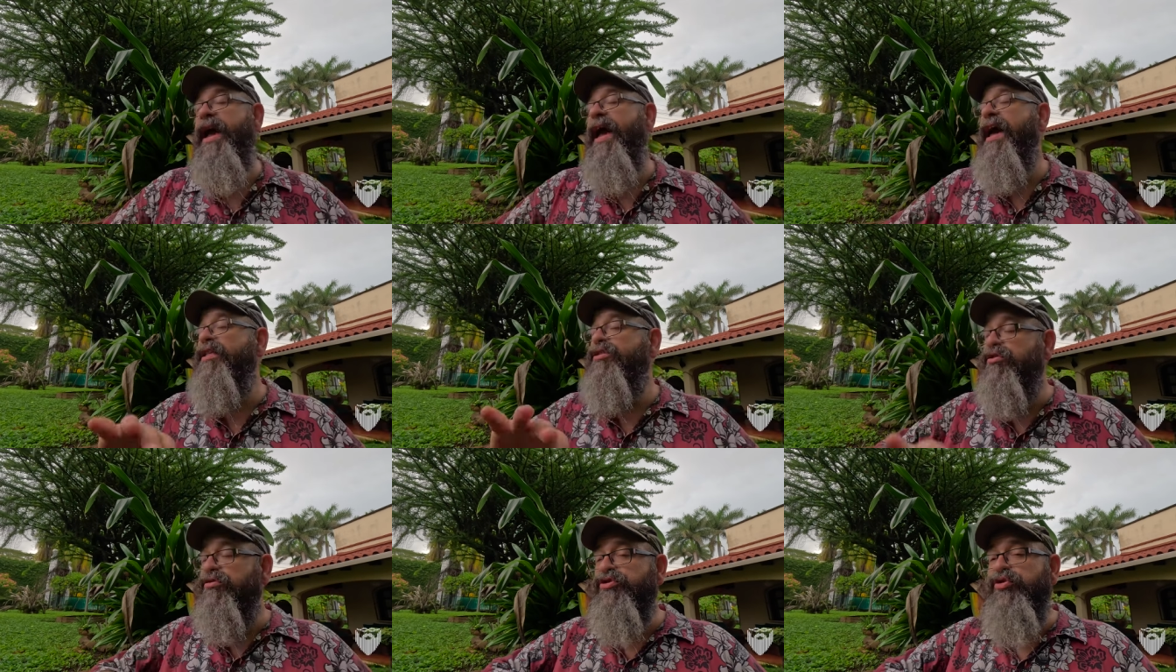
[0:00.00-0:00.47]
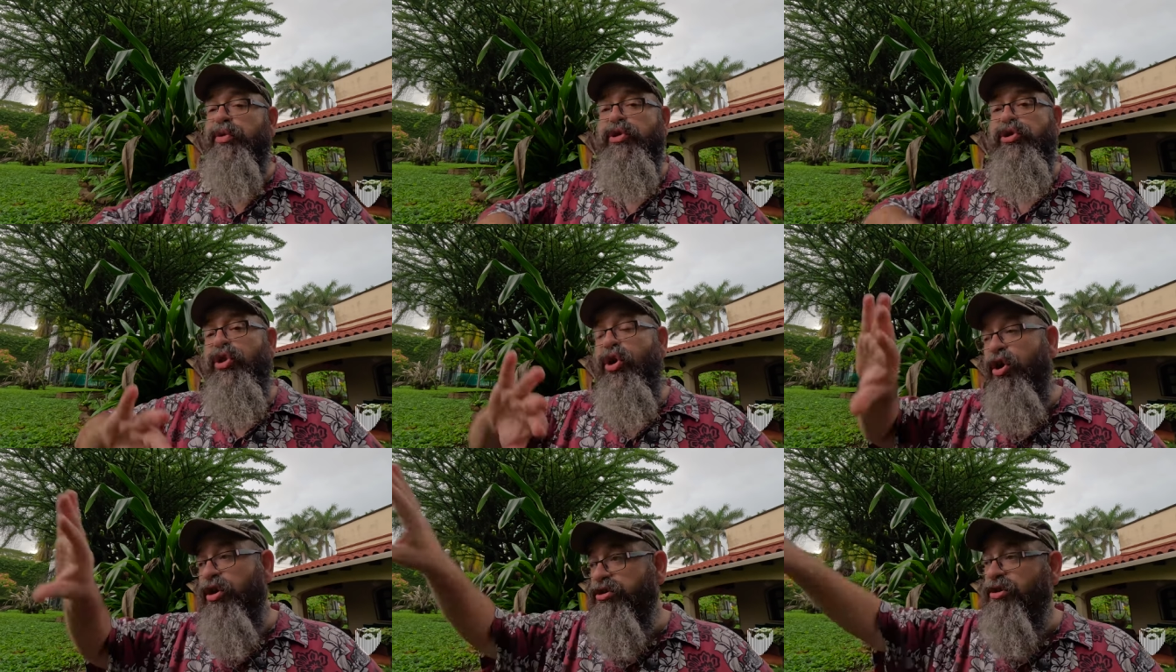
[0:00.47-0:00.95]
and those who are
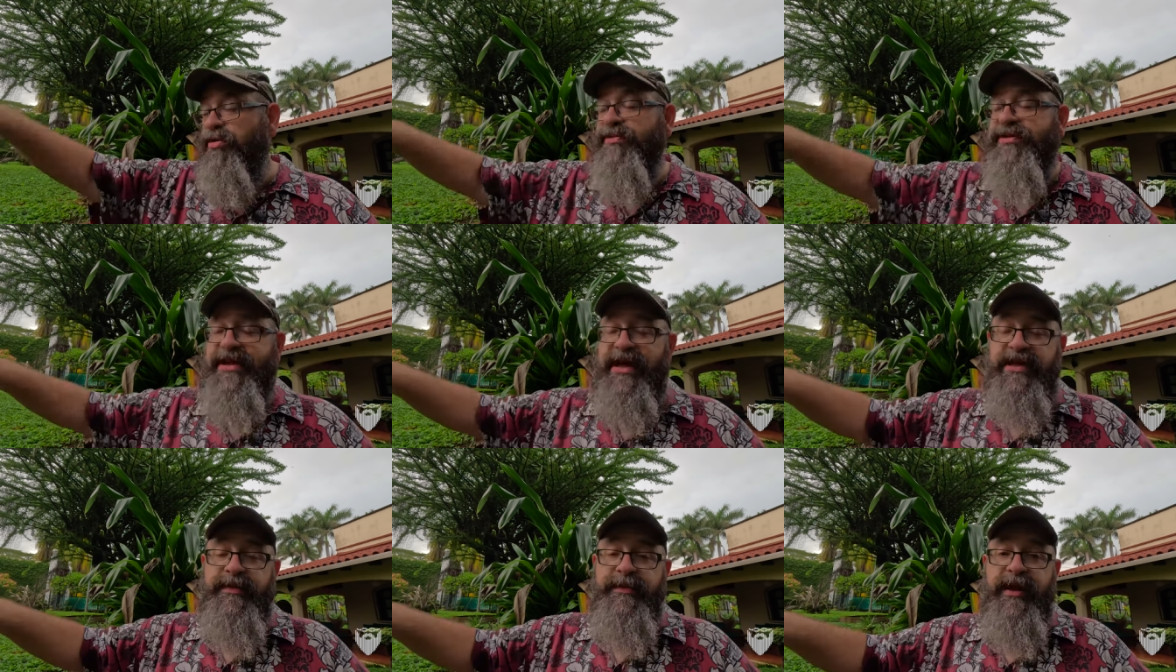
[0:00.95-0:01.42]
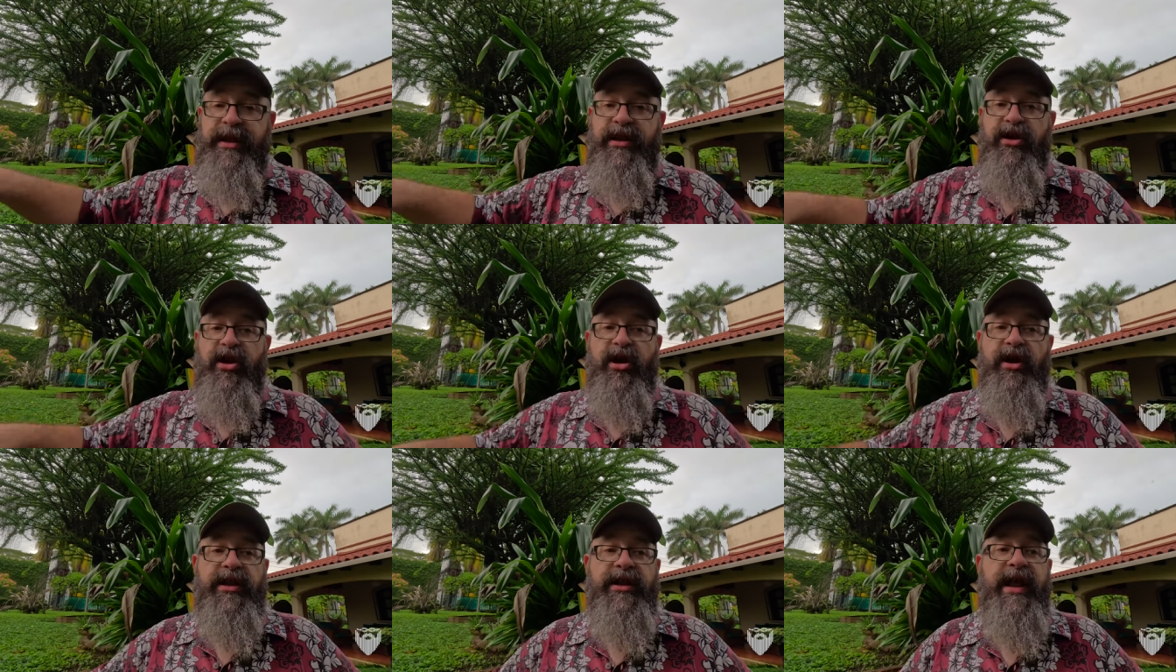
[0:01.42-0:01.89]
long-term staying to be in an
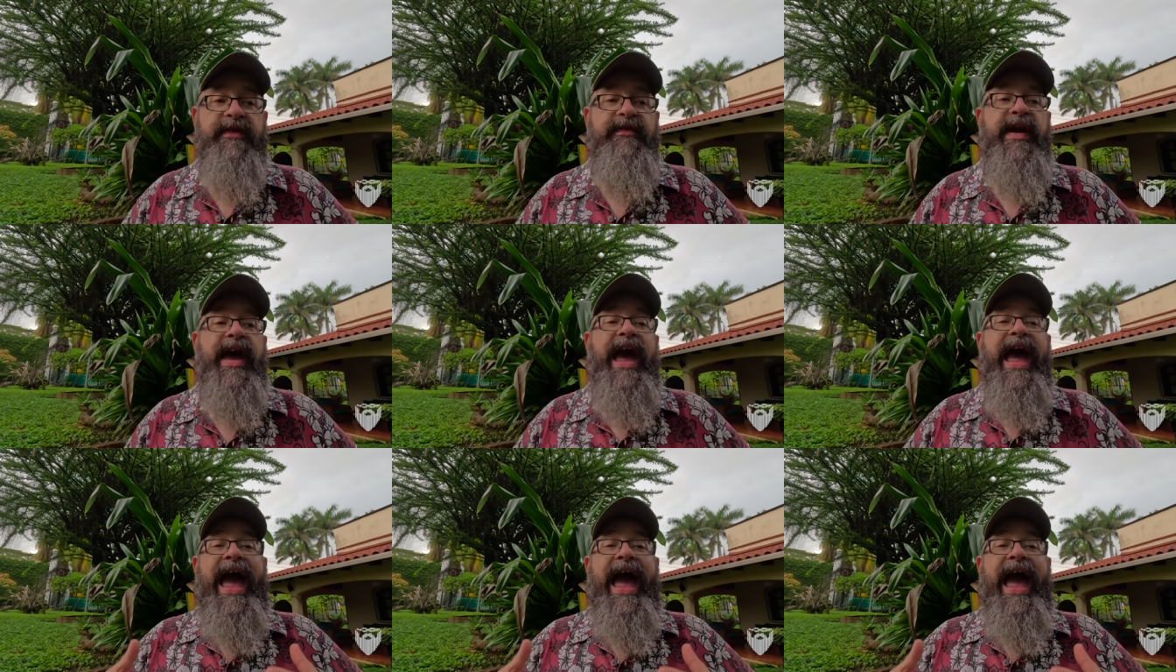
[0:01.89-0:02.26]
enclave.